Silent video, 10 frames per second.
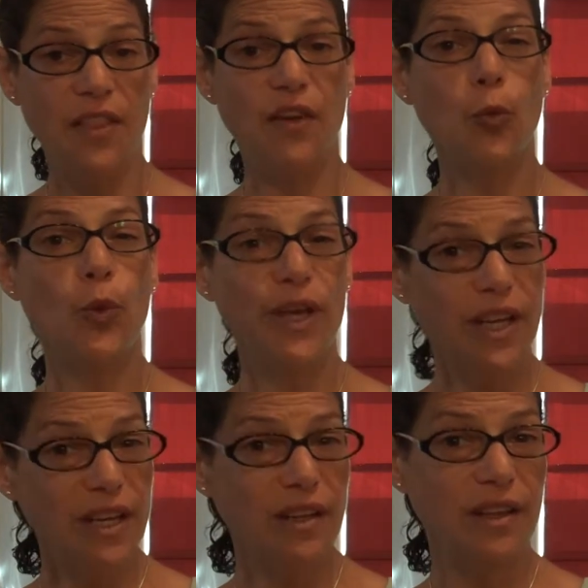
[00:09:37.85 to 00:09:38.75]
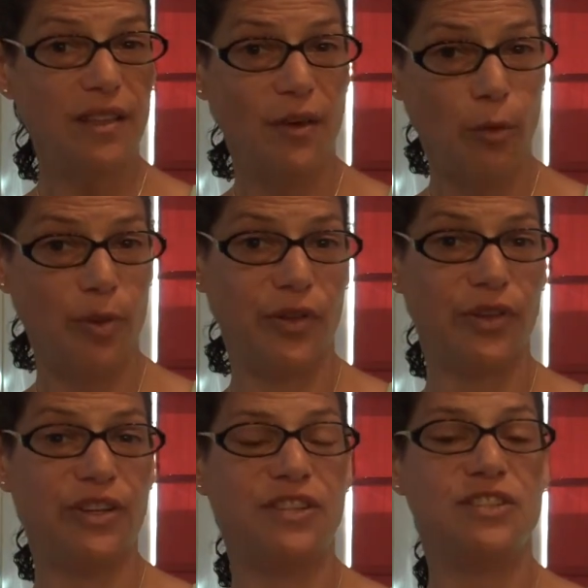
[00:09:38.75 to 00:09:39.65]
they're weakening their
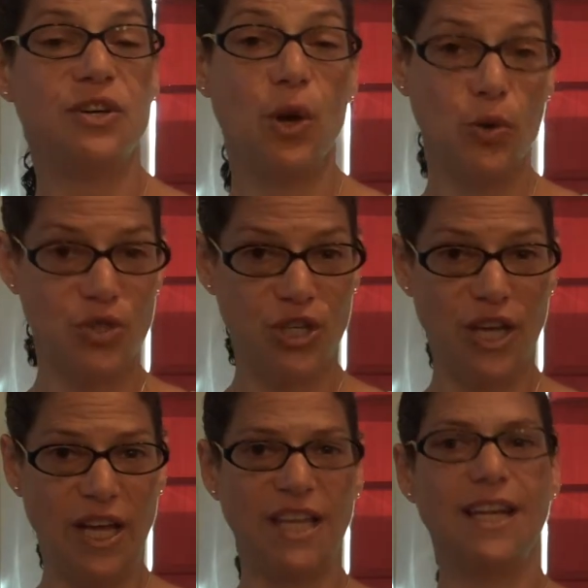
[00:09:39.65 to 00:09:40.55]
ability to negotiate.